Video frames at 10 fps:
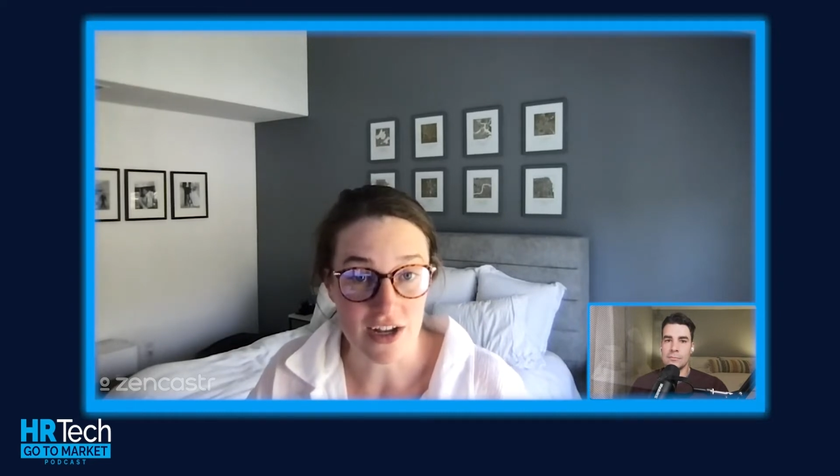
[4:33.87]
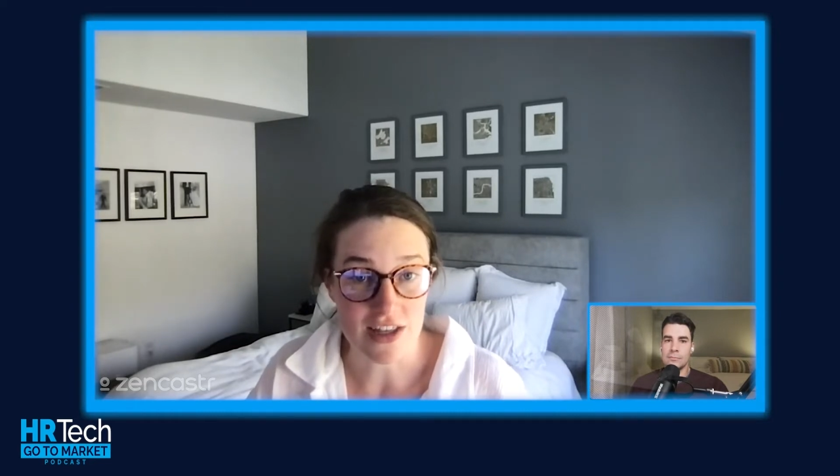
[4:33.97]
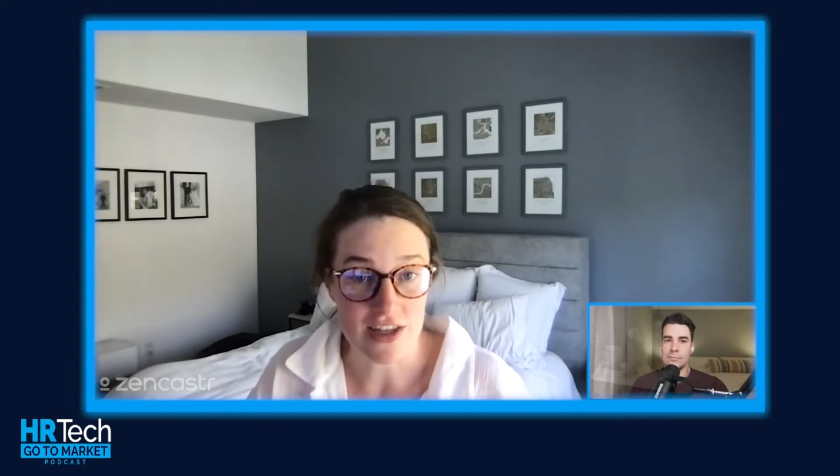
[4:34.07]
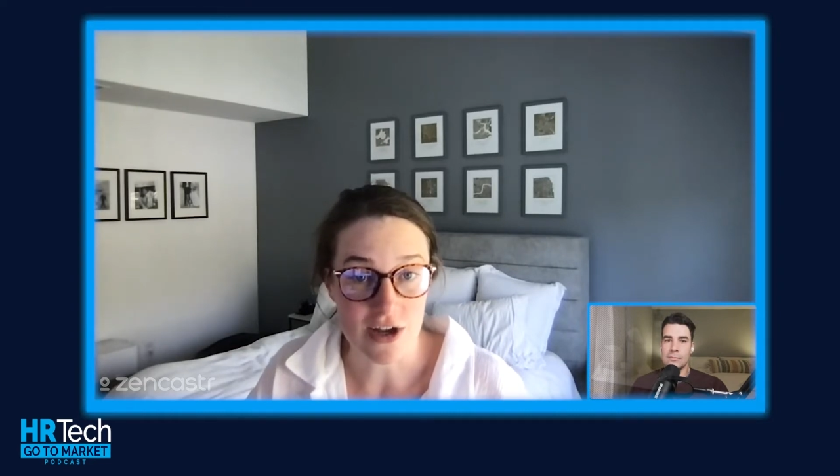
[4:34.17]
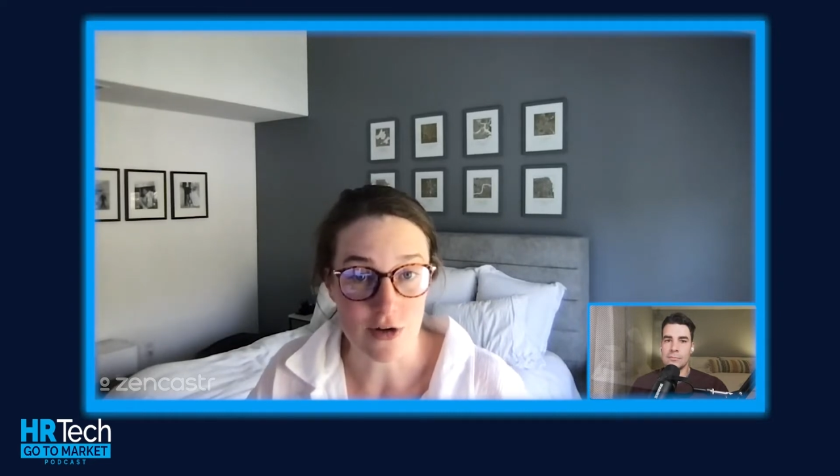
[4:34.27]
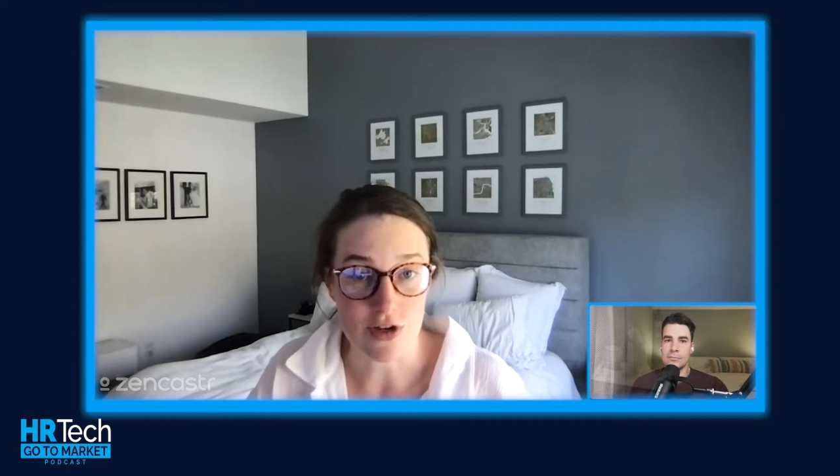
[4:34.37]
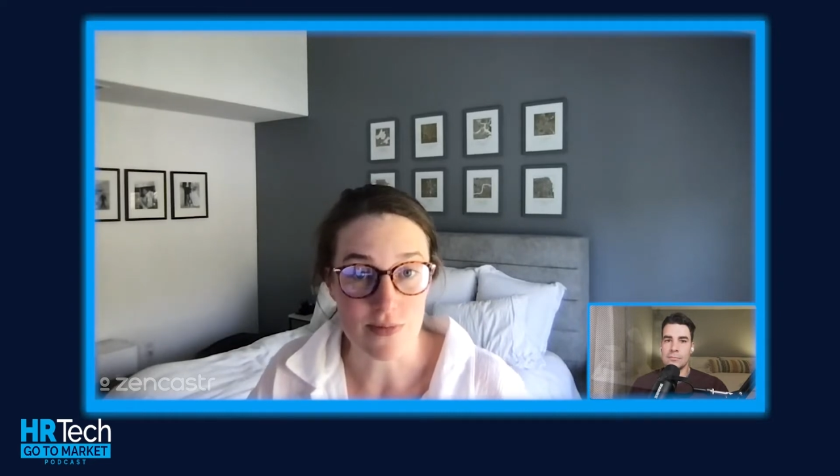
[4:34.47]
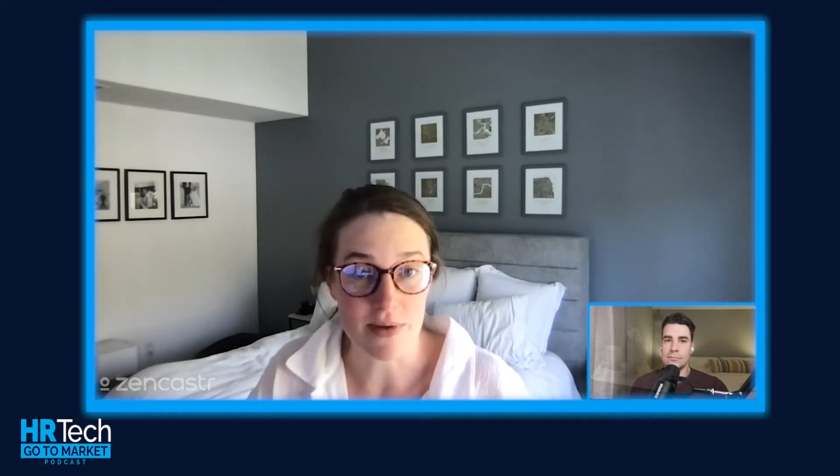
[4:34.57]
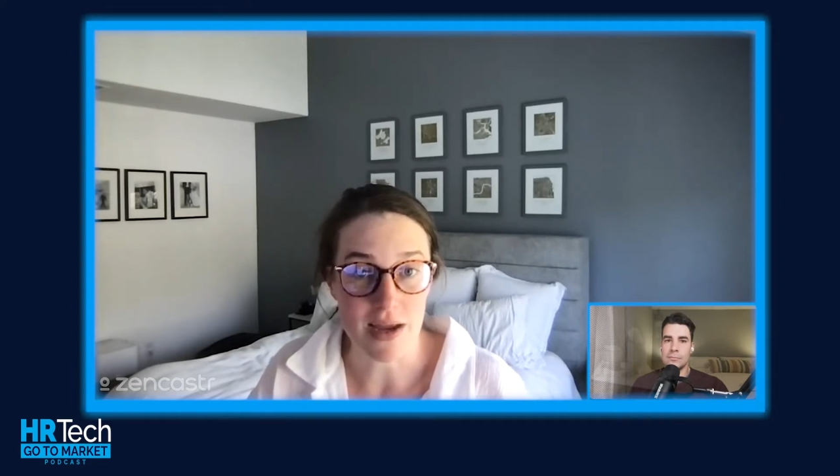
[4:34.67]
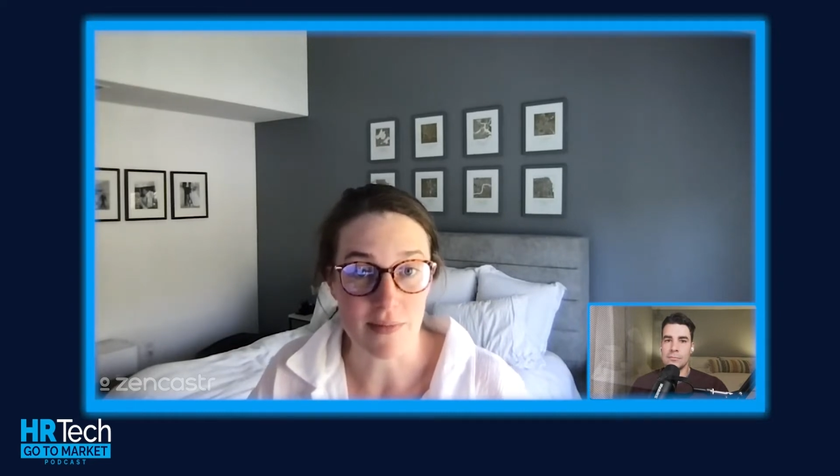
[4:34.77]
And so to
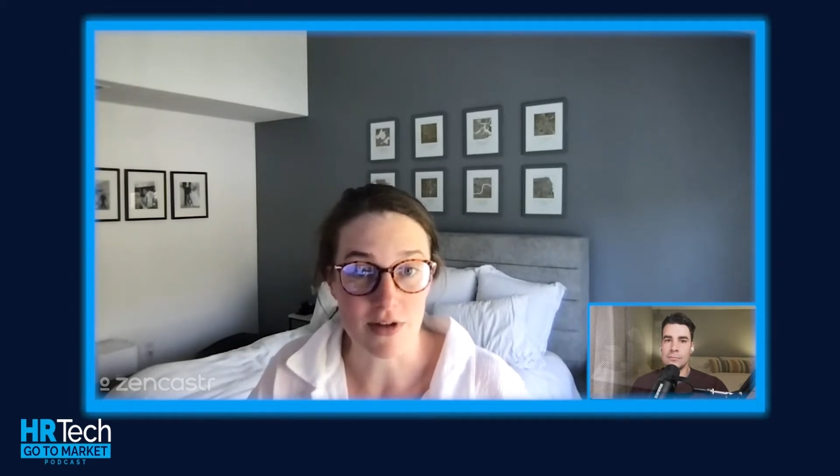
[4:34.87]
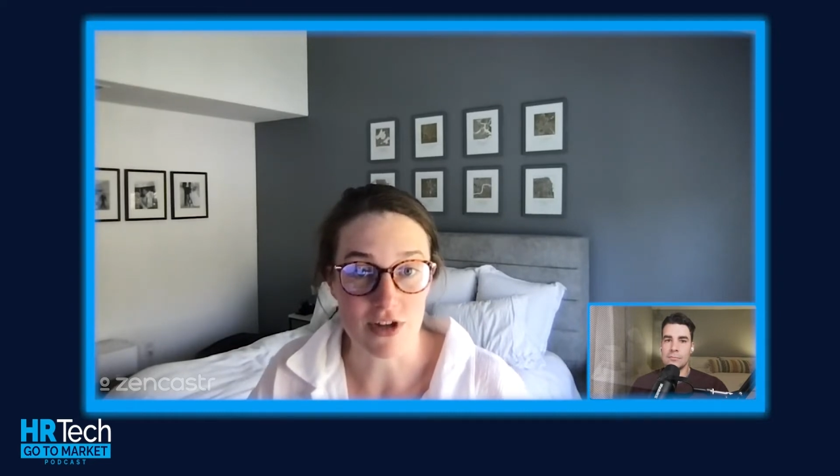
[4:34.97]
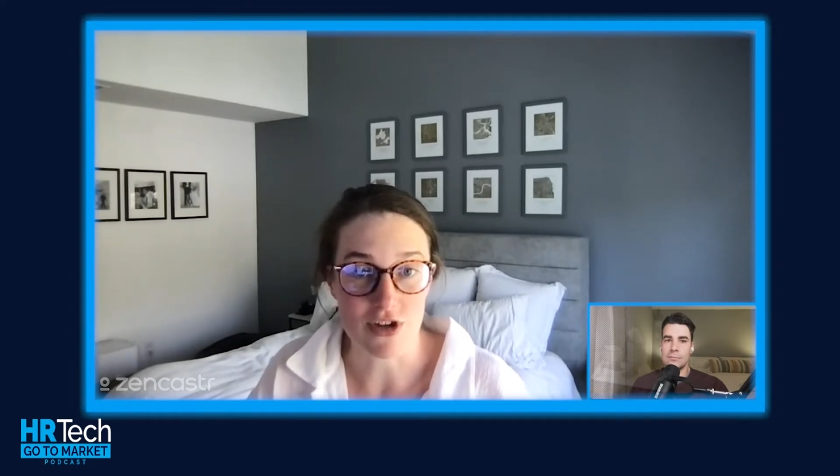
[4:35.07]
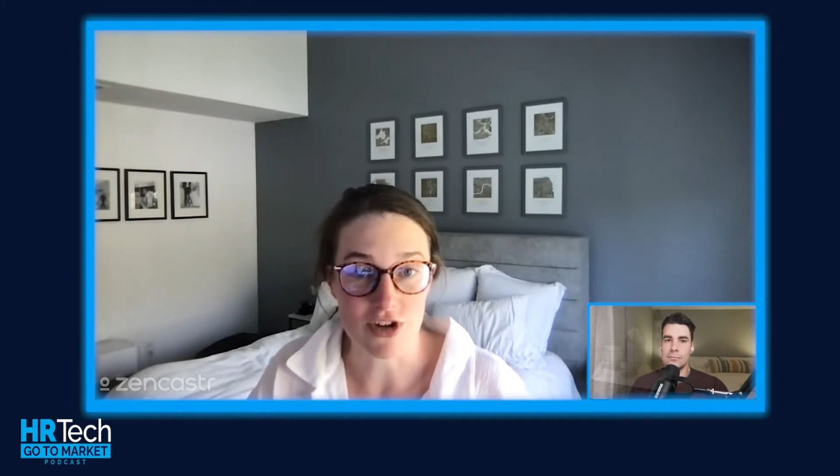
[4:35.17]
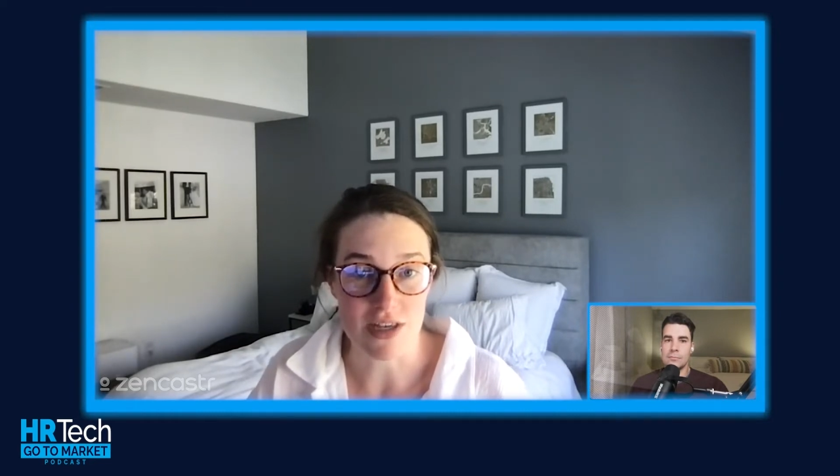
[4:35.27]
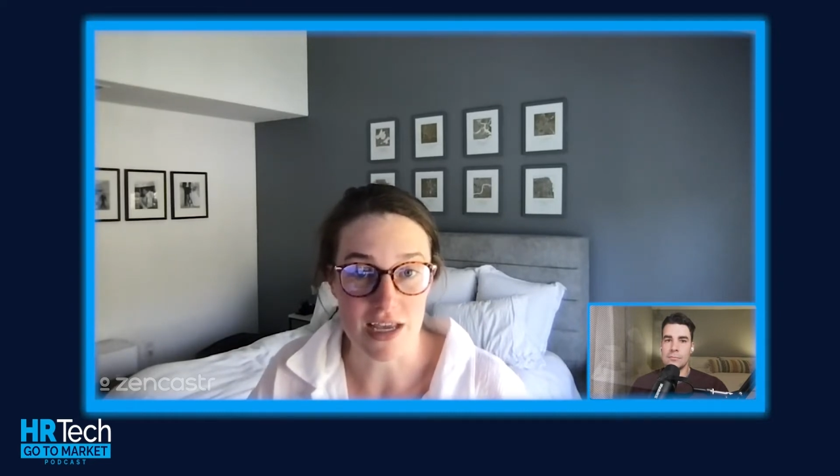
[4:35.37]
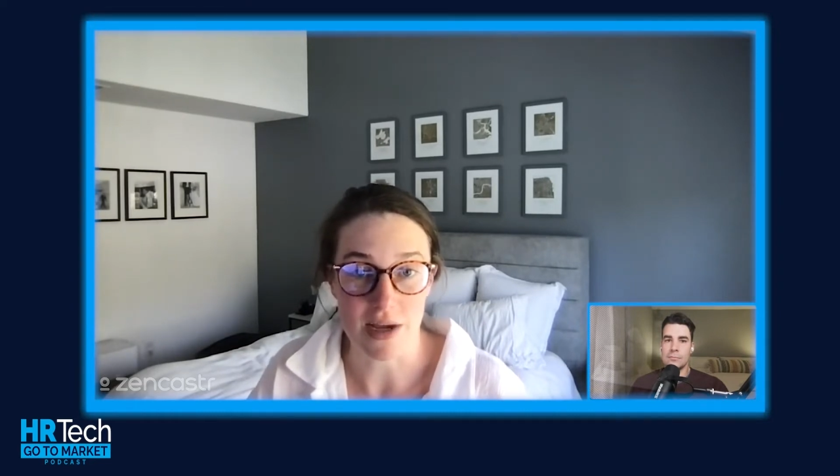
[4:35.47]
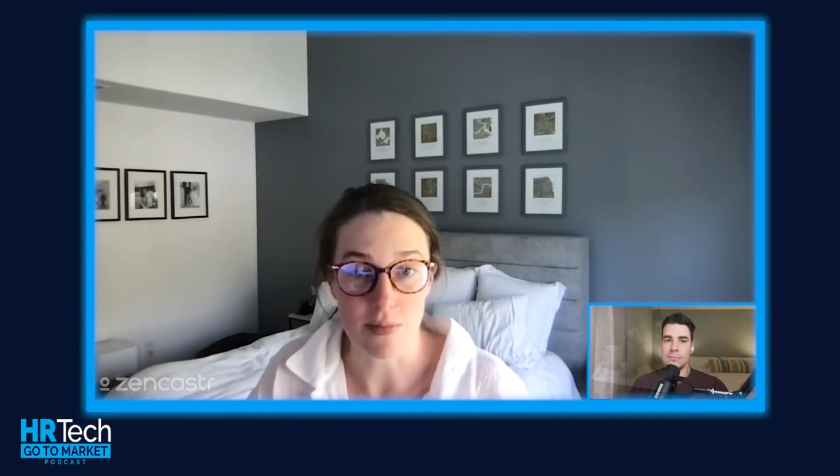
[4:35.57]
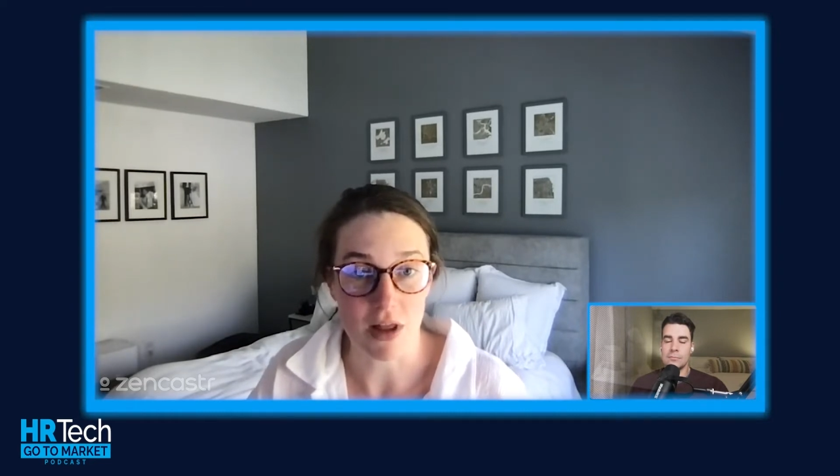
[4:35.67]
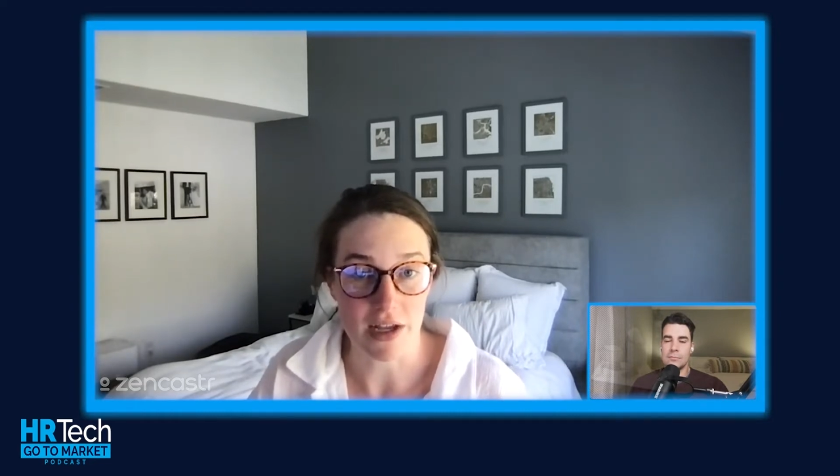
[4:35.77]
be able to just
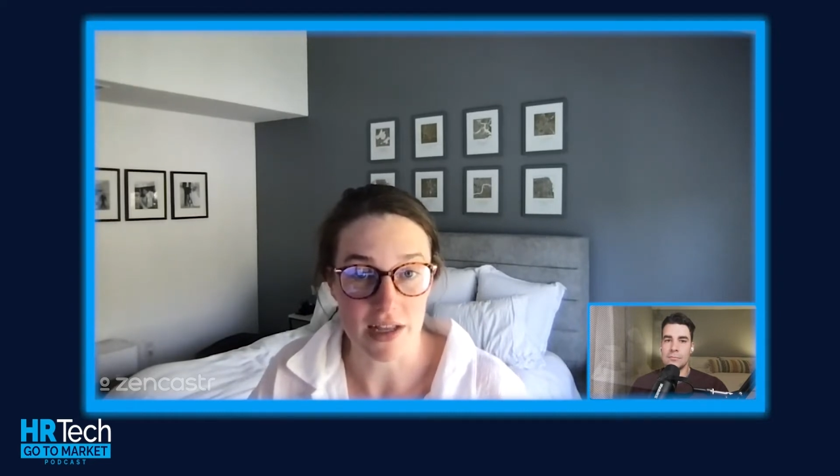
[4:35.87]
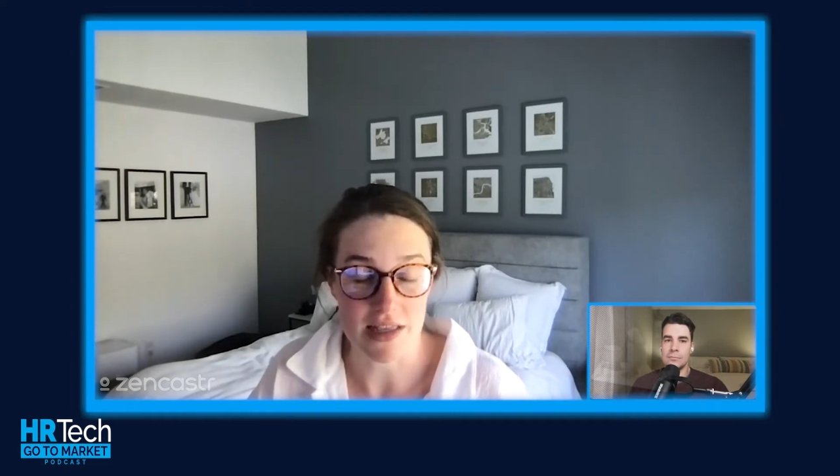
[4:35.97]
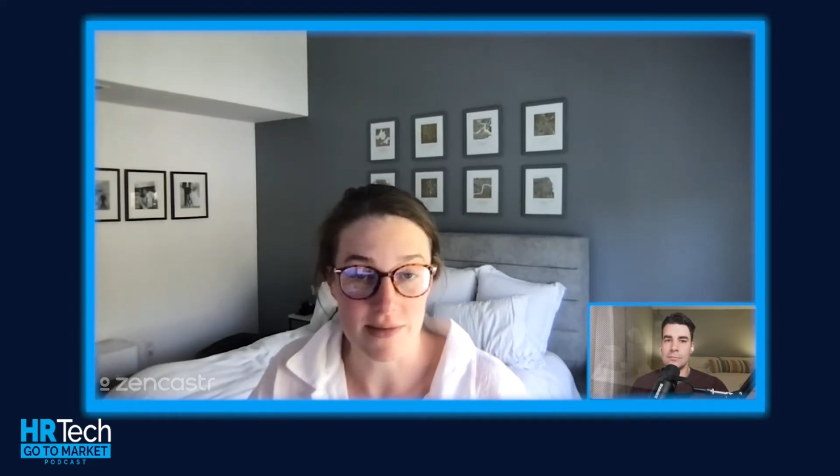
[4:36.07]
like plug in